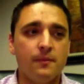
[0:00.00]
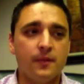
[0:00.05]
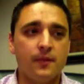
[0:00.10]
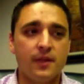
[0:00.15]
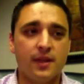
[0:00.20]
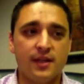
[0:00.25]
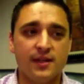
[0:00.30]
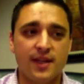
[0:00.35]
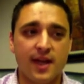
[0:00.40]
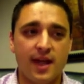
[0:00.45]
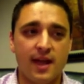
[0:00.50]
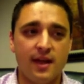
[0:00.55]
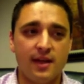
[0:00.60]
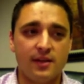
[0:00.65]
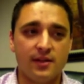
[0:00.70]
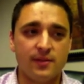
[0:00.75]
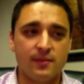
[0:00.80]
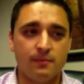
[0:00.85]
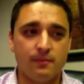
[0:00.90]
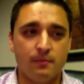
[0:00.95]
This
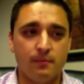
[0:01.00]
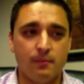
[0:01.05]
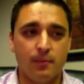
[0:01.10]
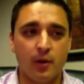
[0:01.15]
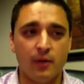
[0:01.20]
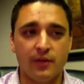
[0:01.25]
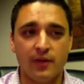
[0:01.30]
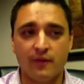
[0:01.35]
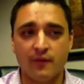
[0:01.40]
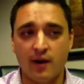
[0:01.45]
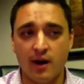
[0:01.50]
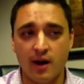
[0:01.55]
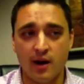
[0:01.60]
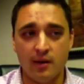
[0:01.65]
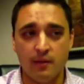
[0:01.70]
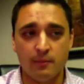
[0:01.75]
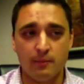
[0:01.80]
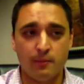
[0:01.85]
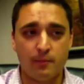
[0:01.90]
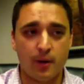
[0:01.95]
has both a
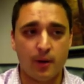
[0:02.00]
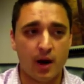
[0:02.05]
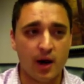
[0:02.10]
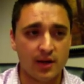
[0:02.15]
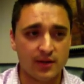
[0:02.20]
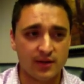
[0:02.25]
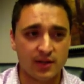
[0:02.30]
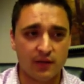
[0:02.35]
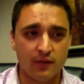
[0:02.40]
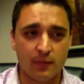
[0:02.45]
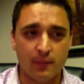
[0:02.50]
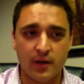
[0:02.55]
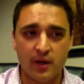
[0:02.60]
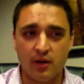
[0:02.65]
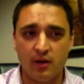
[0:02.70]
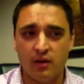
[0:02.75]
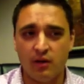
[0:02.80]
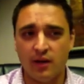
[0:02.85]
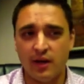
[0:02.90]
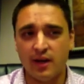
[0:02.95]
very positive
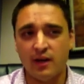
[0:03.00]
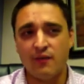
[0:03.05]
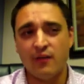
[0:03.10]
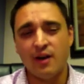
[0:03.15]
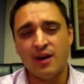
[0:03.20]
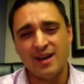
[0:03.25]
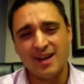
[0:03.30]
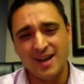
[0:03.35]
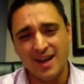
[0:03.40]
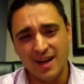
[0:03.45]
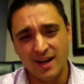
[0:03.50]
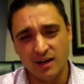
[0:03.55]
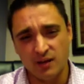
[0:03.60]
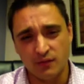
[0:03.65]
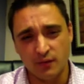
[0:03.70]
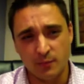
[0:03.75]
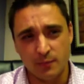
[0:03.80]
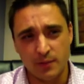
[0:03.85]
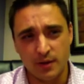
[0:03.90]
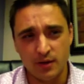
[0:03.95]
appeal and a very
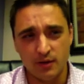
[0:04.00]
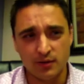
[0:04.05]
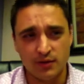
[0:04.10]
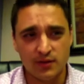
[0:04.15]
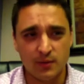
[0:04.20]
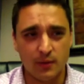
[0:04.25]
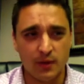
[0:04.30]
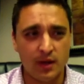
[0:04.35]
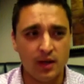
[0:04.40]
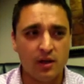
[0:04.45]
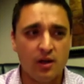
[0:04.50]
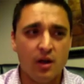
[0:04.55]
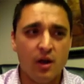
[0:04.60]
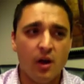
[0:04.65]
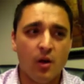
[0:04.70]
negative appeal to it.